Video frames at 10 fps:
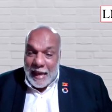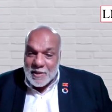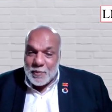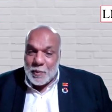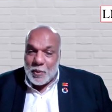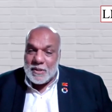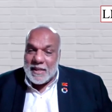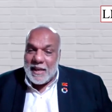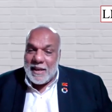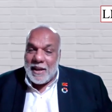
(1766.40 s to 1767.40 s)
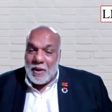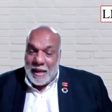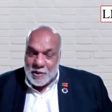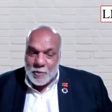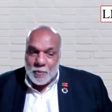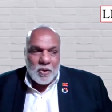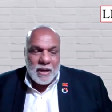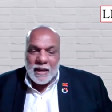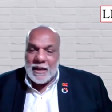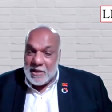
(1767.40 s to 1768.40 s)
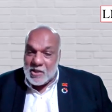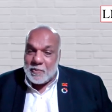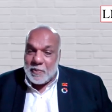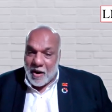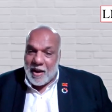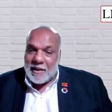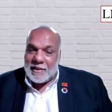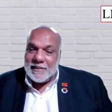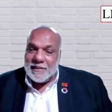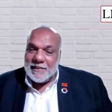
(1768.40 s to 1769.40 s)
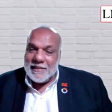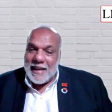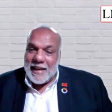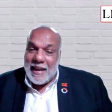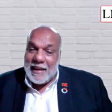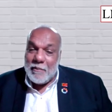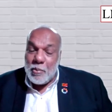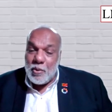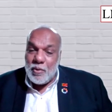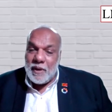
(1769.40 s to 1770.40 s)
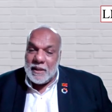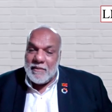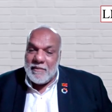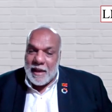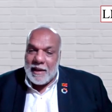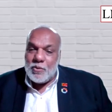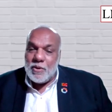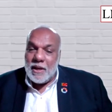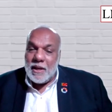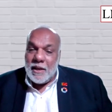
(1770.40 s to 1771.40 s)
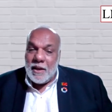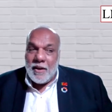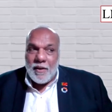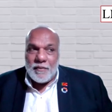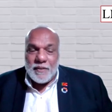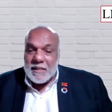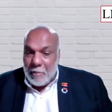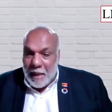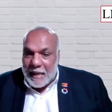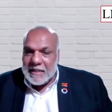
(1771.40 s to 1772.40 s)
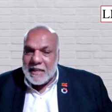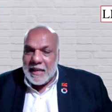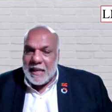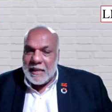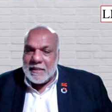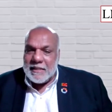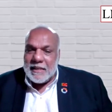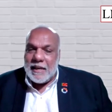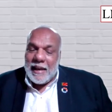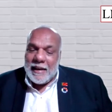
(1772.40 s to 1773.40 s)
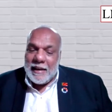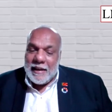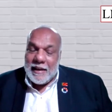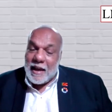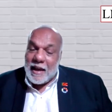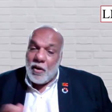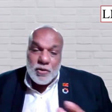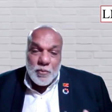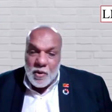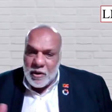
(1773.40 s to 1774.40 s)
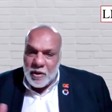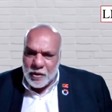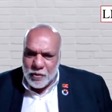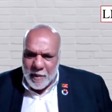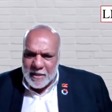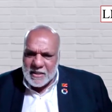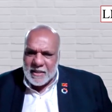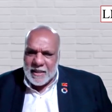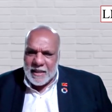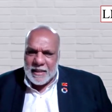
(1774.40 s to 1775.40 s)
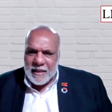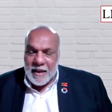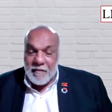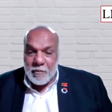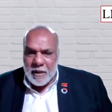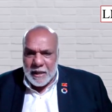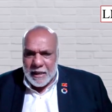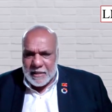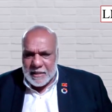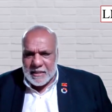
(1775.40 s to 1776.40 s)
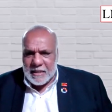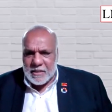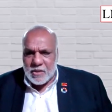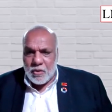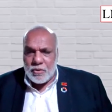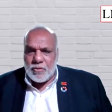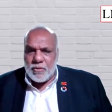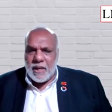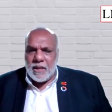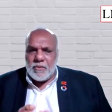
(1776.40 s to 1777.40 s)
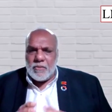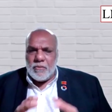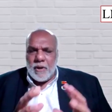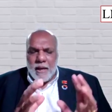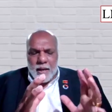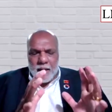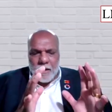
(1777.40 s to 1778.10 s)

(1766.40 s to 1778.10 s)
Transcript: exports and exporting niche products and improving the value of the supply chains. And I also wanted to mention that the government agencies also need to